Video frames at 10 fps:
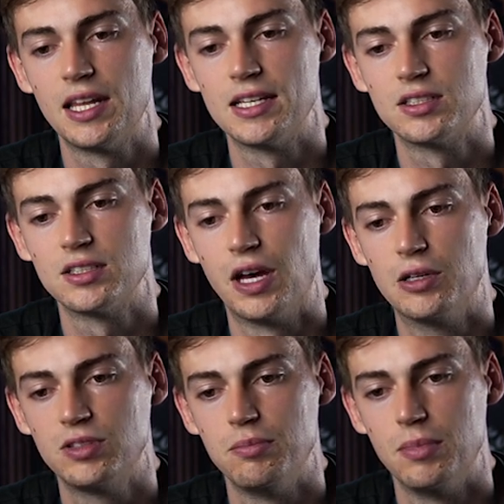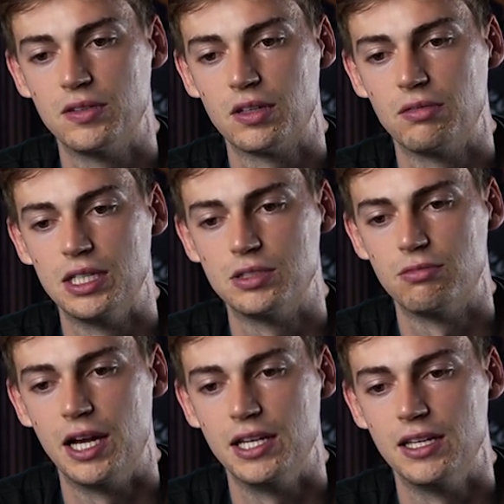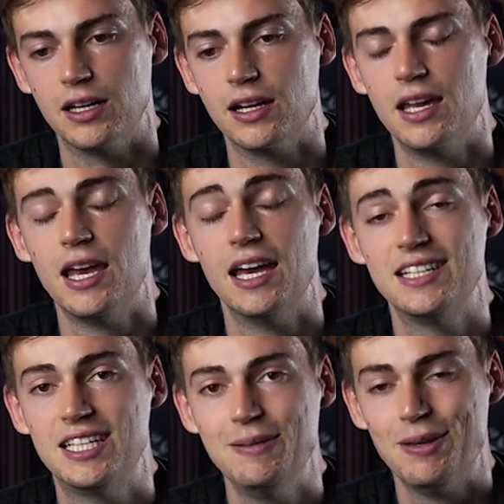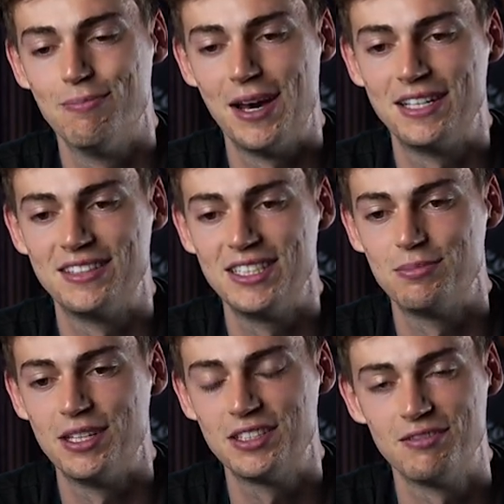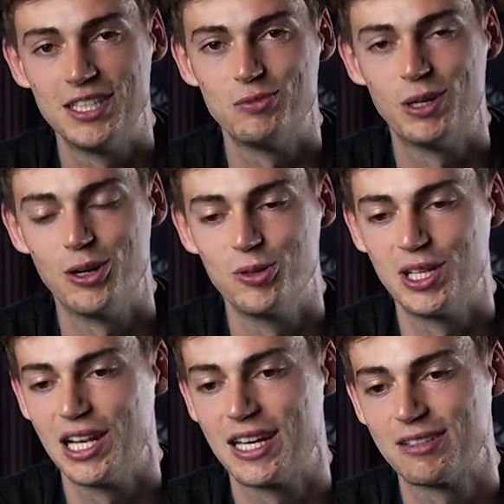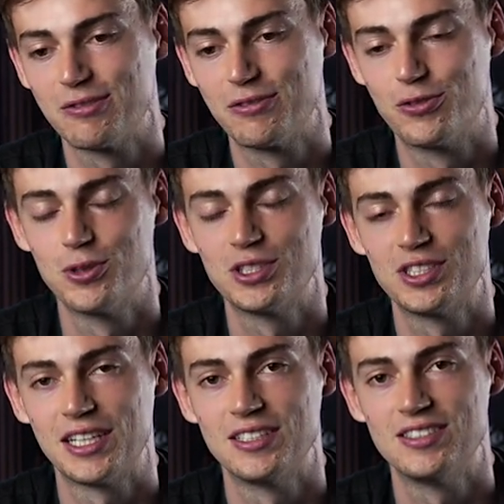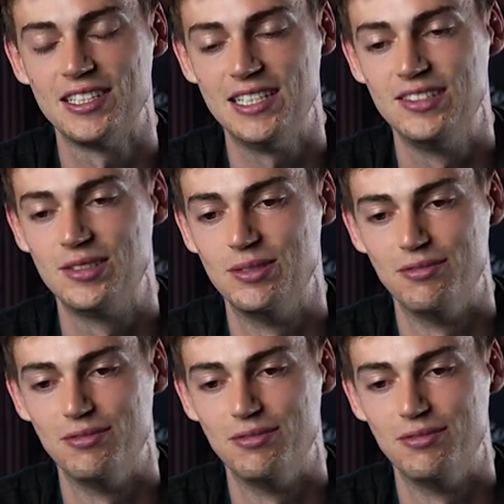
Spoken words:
it has found the manta rays right here. And keep in mind, these manta rays were only like 4 seconds into the